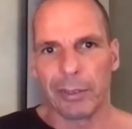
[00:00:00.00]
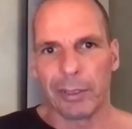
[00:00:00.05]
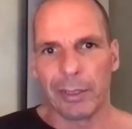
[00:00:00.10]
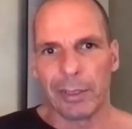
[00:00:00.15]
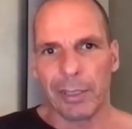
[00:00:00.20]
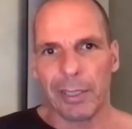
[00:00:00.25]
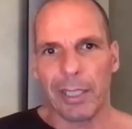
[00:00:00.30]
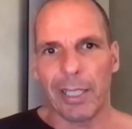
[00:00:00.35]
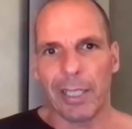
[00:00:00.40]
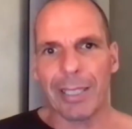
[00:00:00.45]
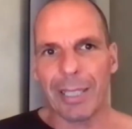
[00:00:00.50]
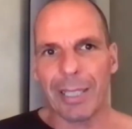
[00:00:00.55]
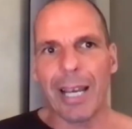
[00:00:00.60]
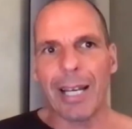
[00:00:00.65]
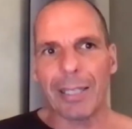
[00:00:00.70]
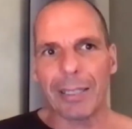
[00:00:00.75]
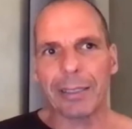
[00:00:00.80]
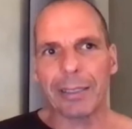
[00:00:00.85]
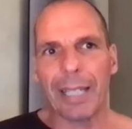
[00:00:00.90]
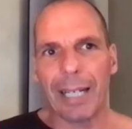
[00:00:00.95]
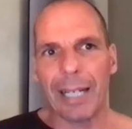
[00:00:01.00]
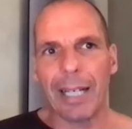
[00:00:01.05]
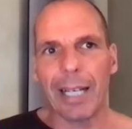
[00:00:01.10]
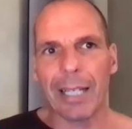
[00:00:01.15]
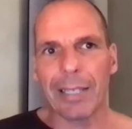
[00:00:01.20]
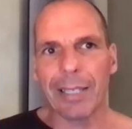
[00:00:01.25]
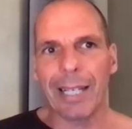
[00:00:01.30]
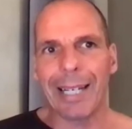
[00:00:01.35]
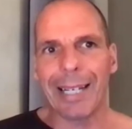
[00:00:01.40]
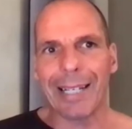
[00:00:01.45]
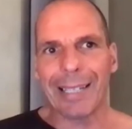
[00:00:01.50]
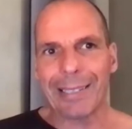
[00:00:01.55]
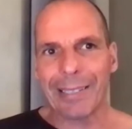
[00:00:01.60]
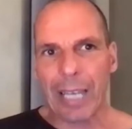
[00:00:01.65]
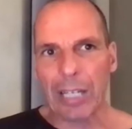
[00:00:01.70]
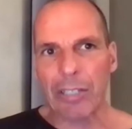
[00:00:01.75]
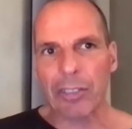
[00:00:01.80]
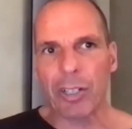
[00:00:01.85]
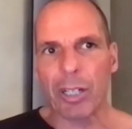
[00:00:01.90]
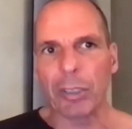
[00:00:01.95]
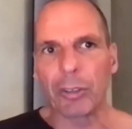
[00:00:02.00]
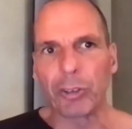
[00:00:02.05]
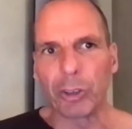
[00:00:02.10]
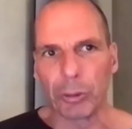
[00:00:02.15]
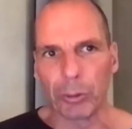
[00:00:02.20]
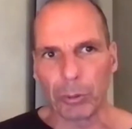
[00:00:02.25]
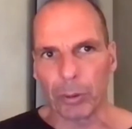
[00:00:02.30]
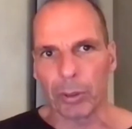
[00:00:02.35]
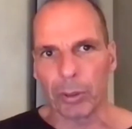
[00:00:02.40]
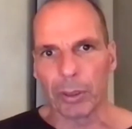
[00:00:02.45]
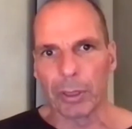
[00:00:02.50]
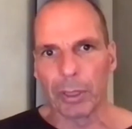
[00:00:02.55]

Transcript: I see art as an essential tool